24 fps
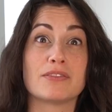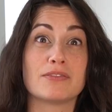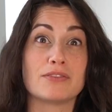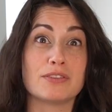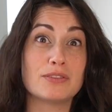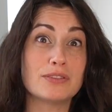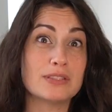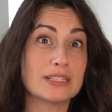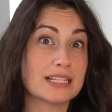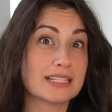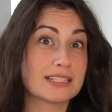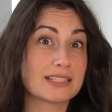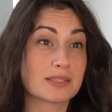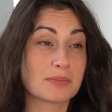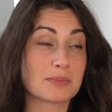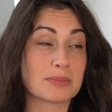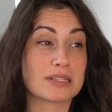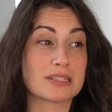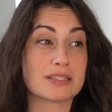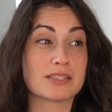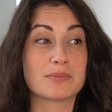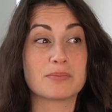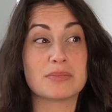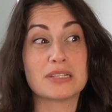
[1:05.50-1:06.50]
if you'd like to
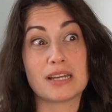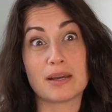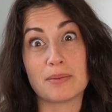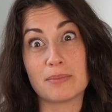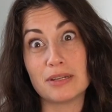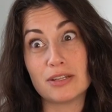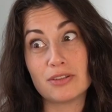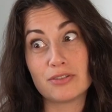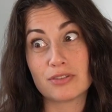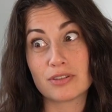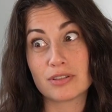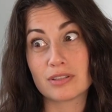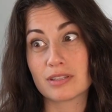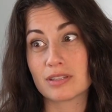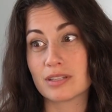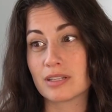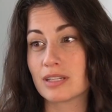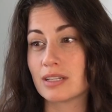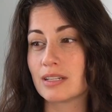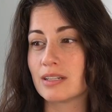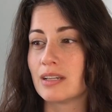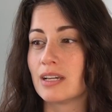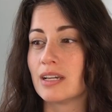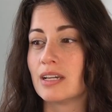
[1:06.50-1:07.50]
sponsor me, I'm
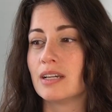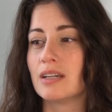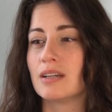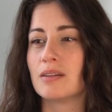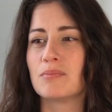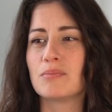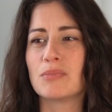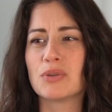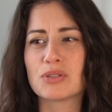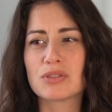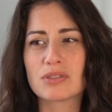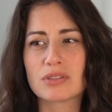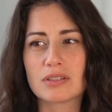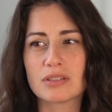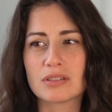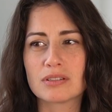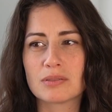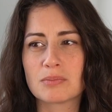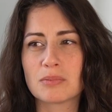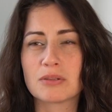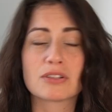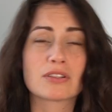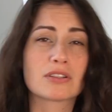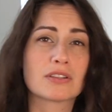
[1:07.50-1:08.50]
interested, mostly,
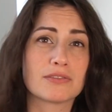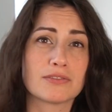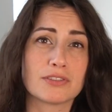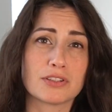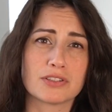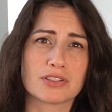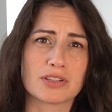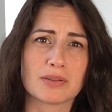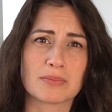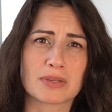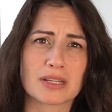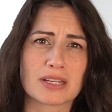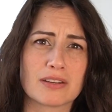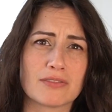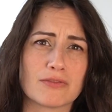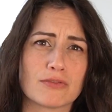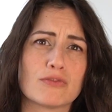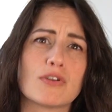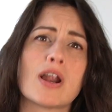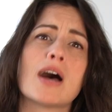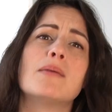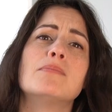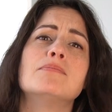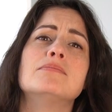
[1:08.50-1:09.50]
especially if you're some kind
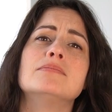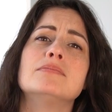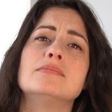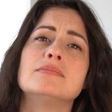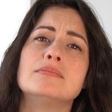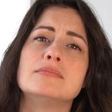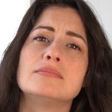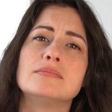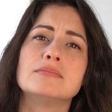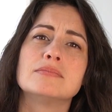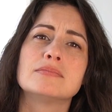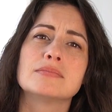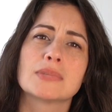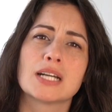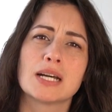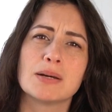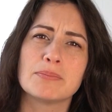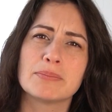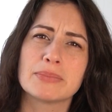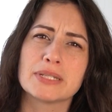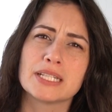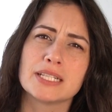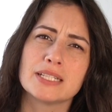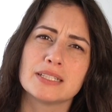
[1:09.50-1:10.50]
of rum
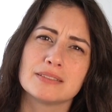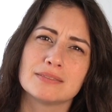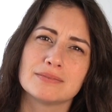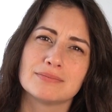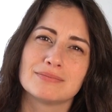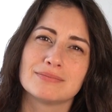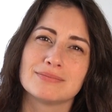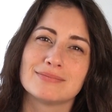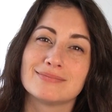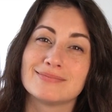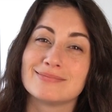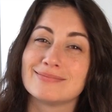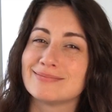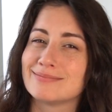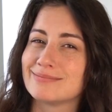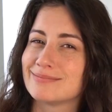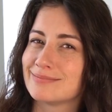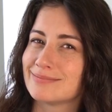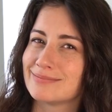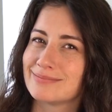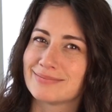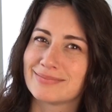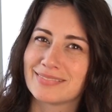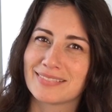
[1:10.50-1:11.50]
company.
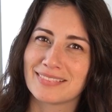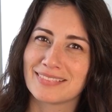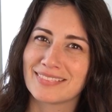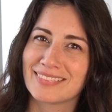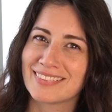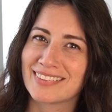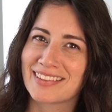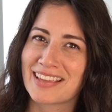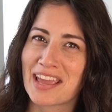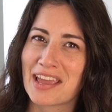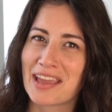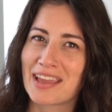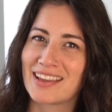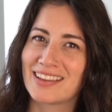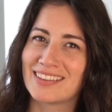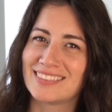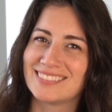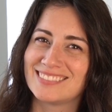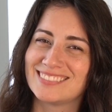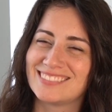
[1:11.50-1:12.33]
Hey.